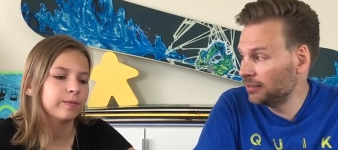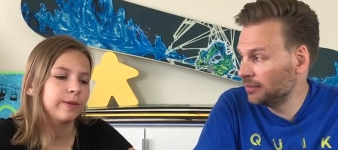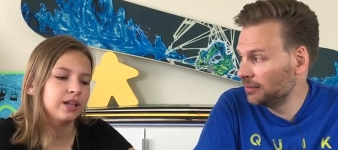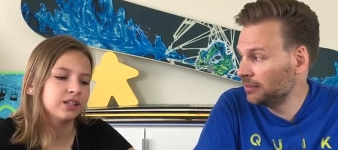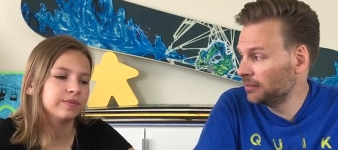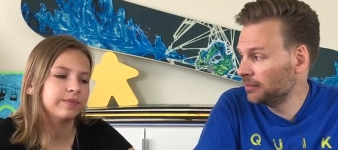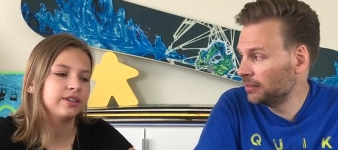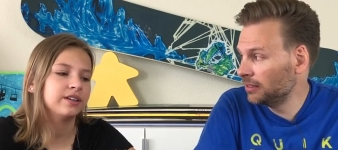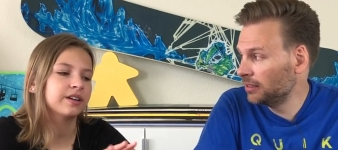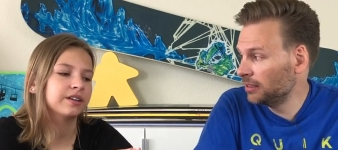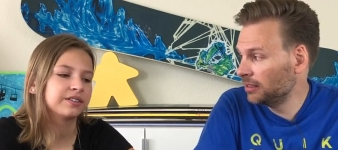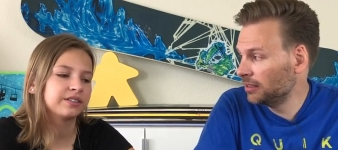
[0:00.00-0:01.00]
Speaker 1: reminds
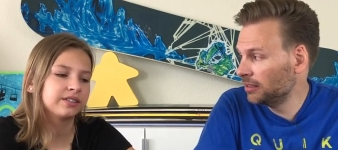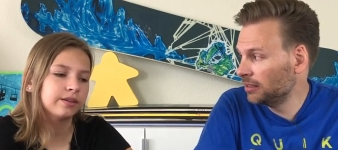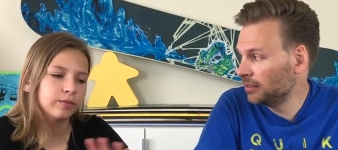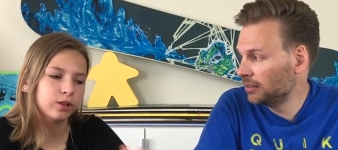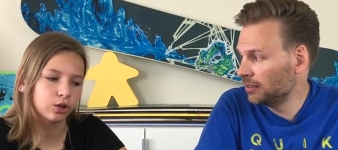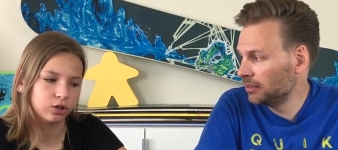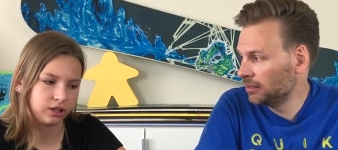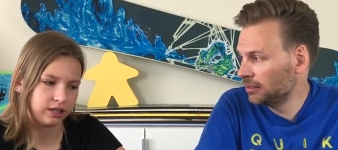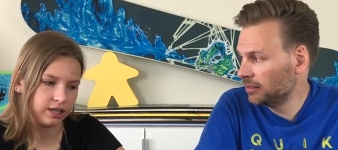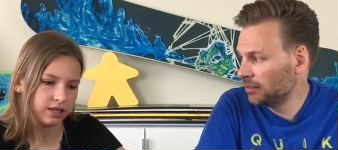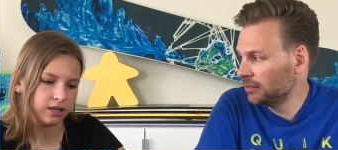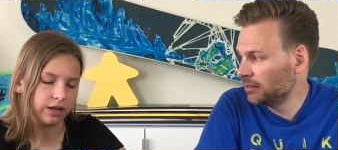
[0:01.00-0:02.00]
me
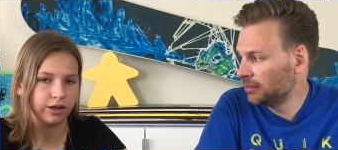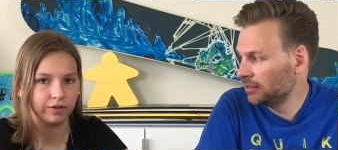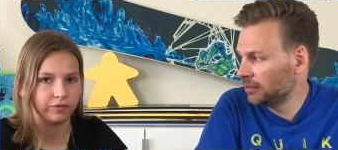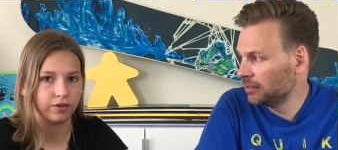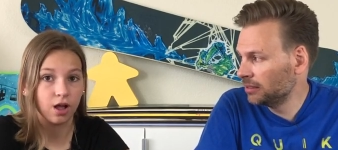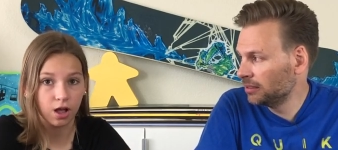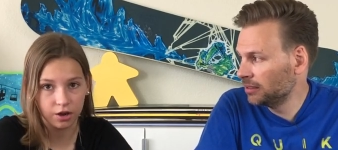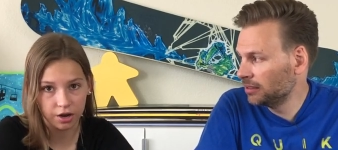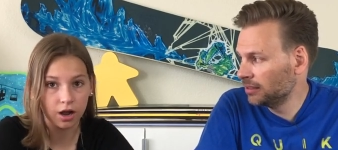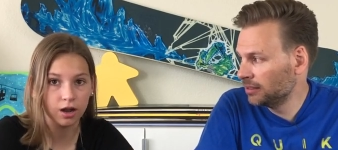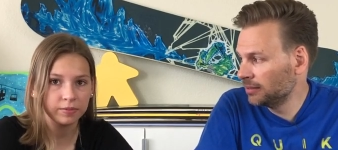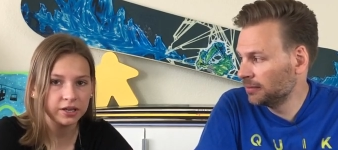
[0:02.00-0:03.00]
similarly of
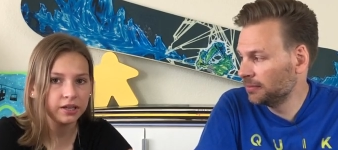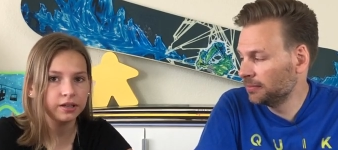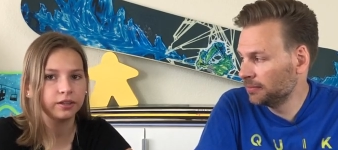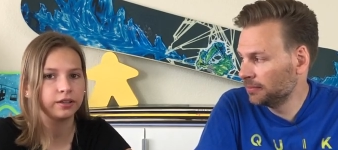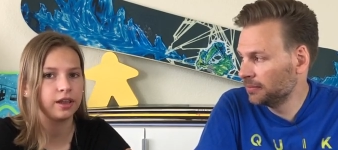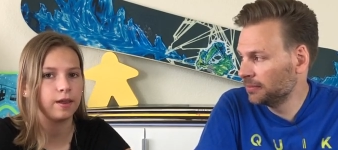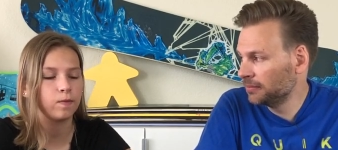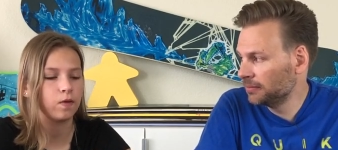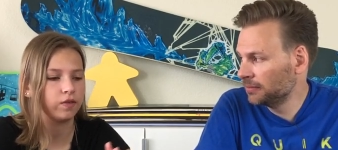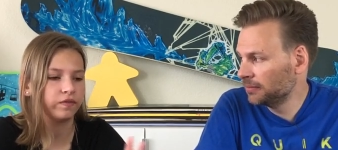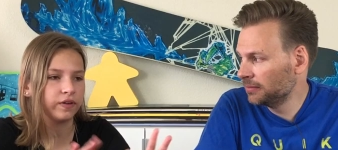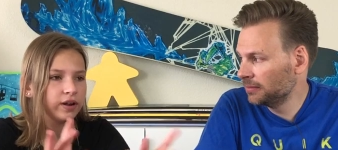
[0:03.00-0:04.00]
Hanabi, the game
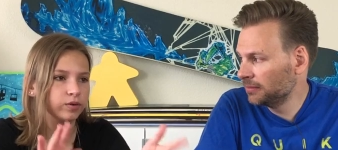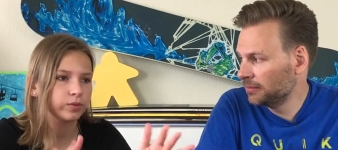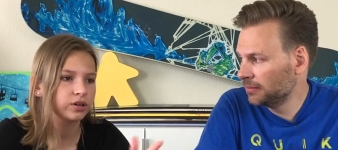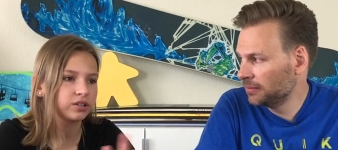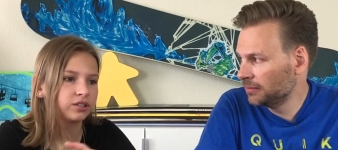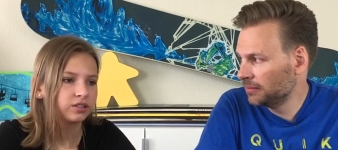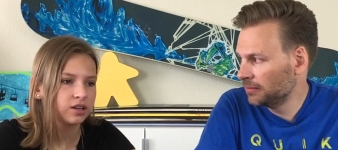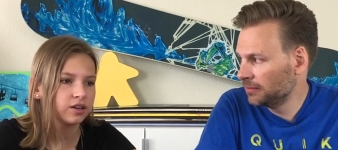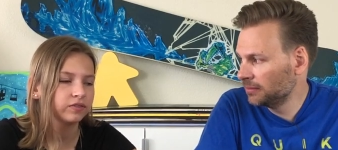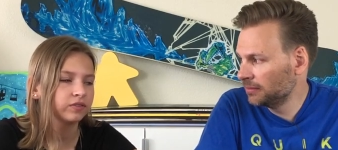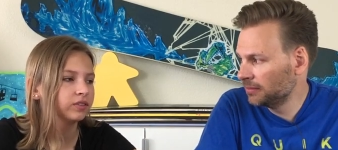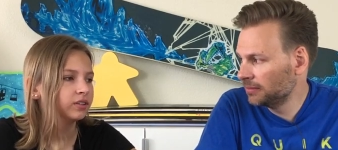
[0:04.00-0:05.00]
with fireworks and
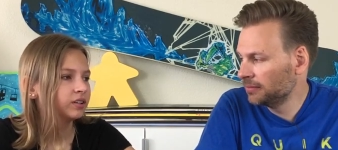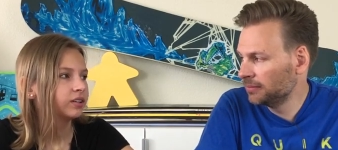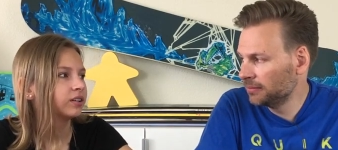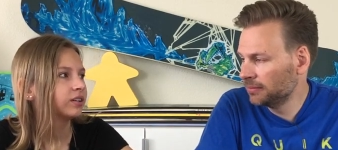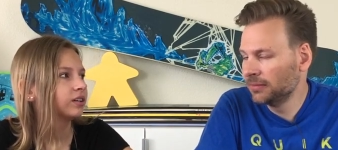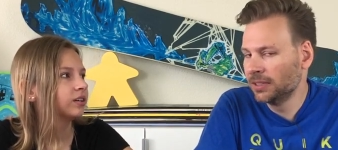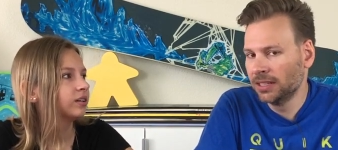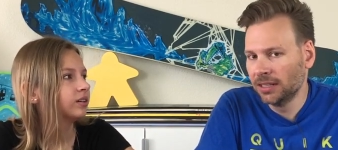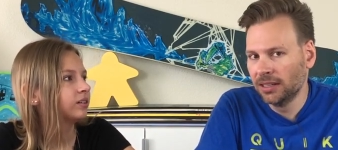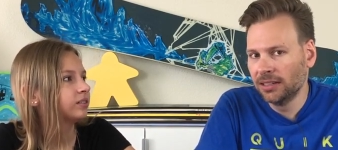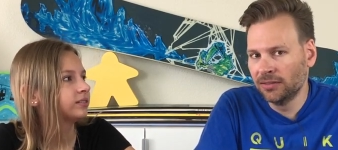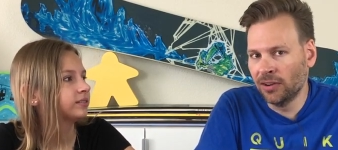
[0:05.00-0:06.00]
stuff.
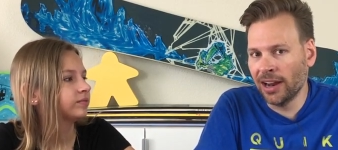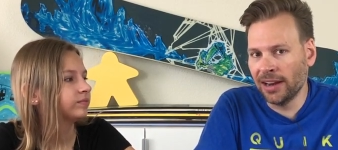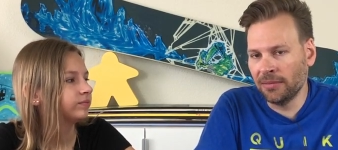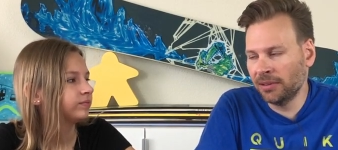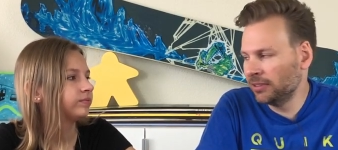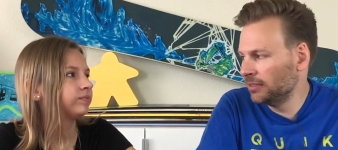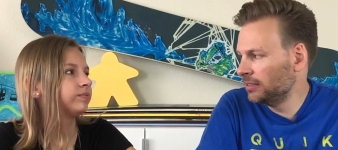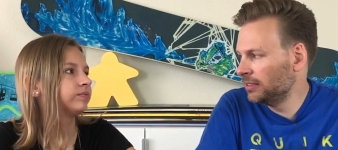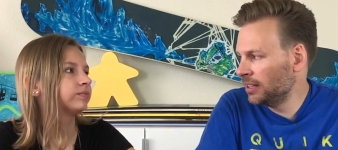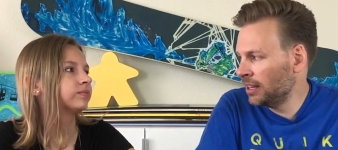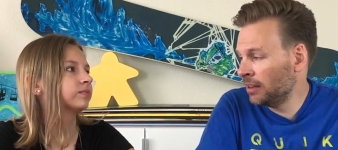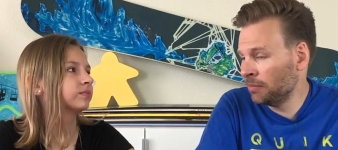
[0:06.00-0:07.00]
Speaker 2: Right.
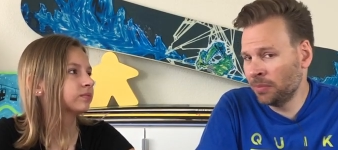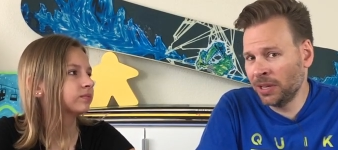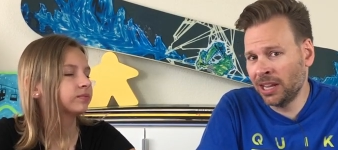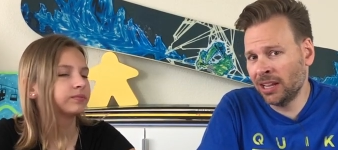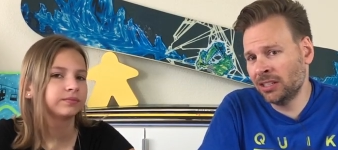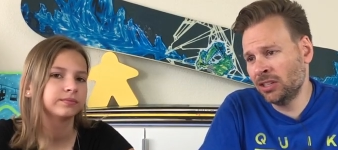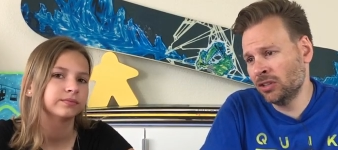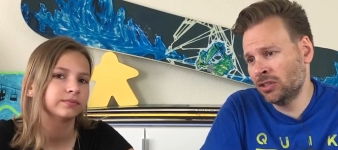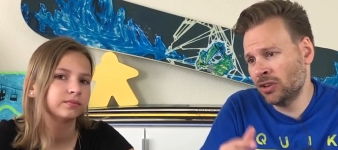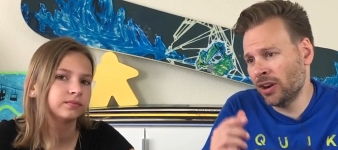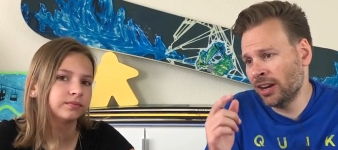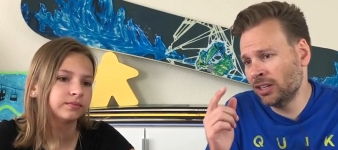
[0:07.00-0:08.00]
It, because
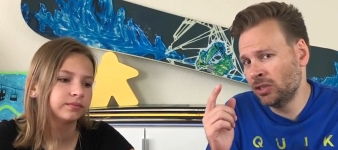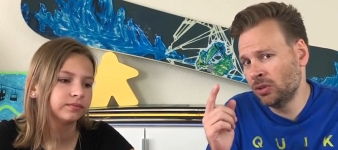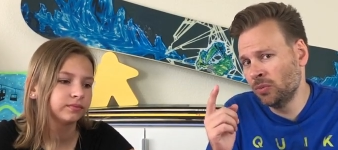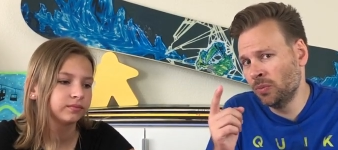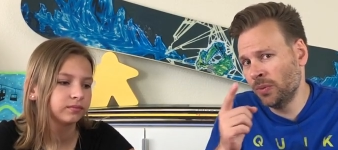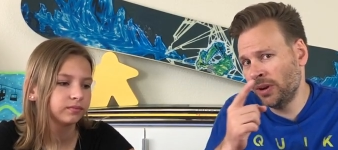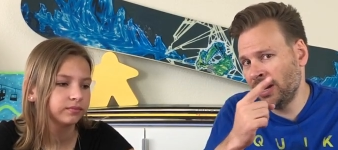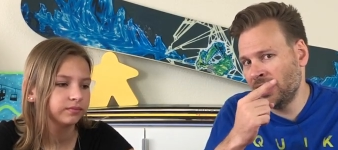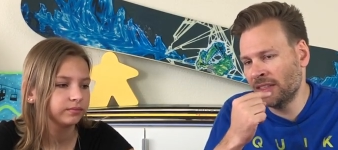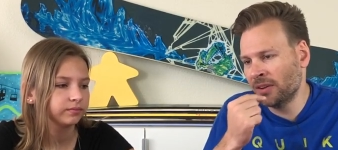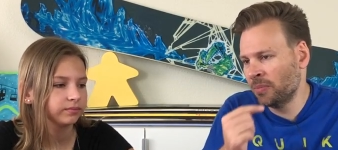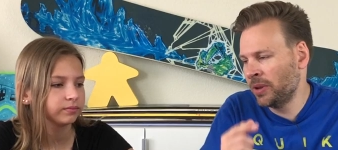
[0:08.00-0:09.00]
you're trying to
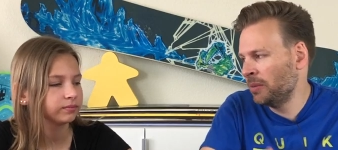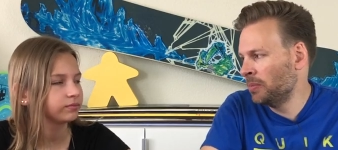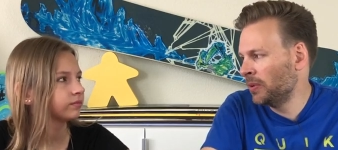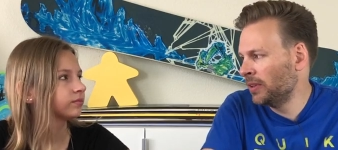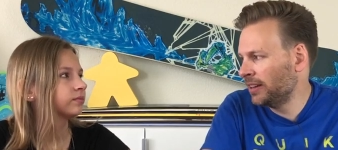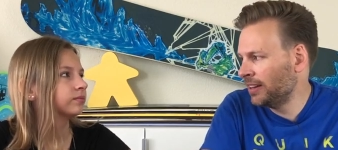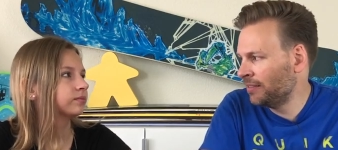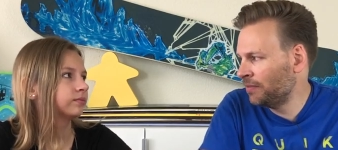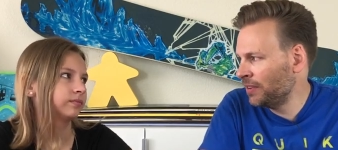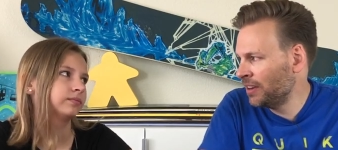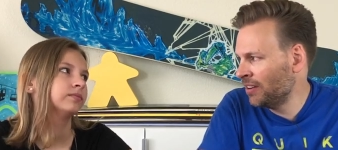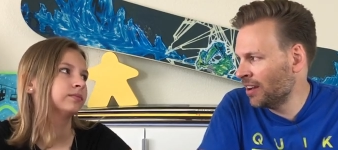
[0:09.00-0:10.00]
read other people and,
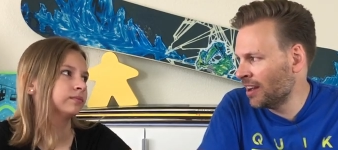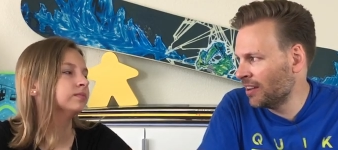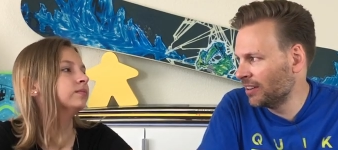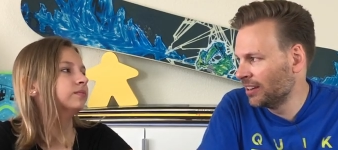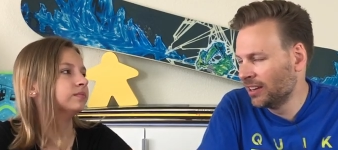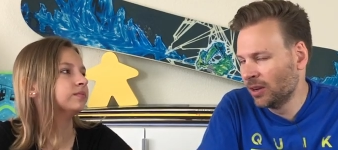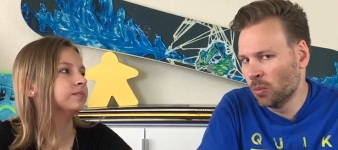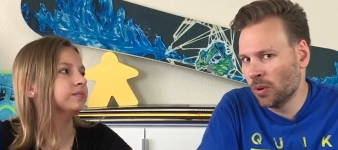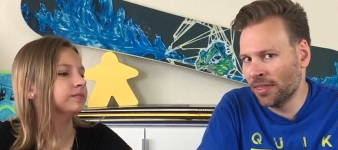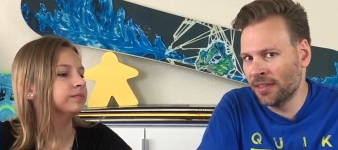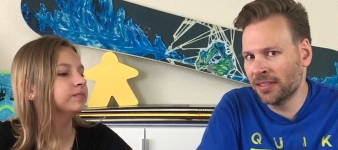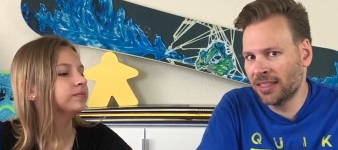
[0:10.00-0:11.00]
and figure out mm -hmm.
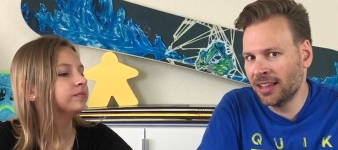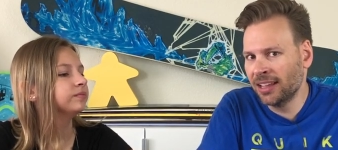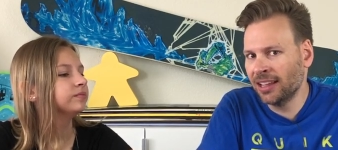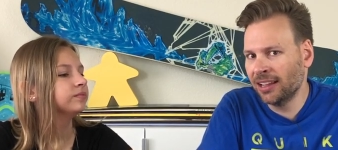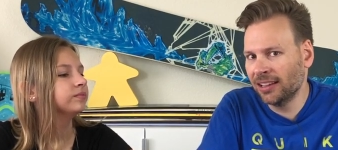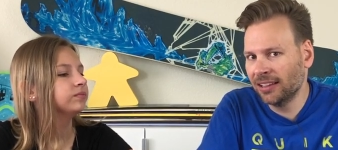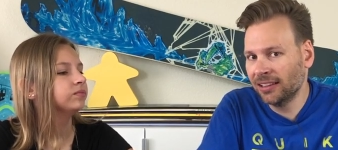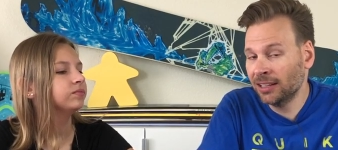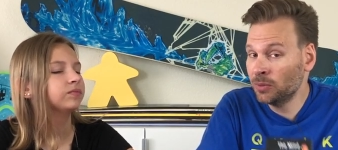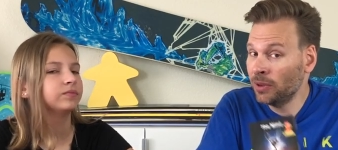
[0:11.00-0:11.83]
what they're thinking. That's